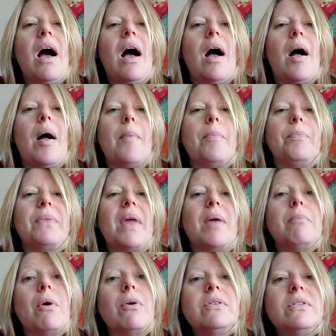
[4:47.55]

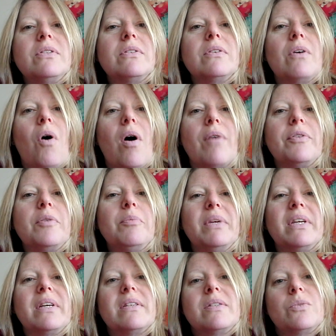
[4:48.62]
And most often
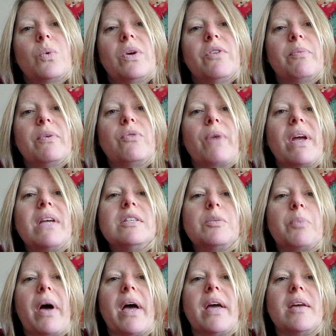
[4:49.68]
because we've been
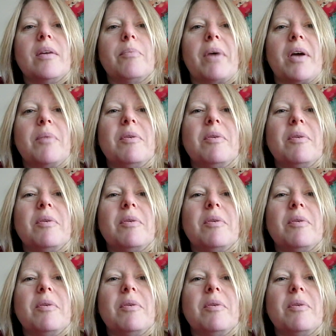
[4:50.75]
raised by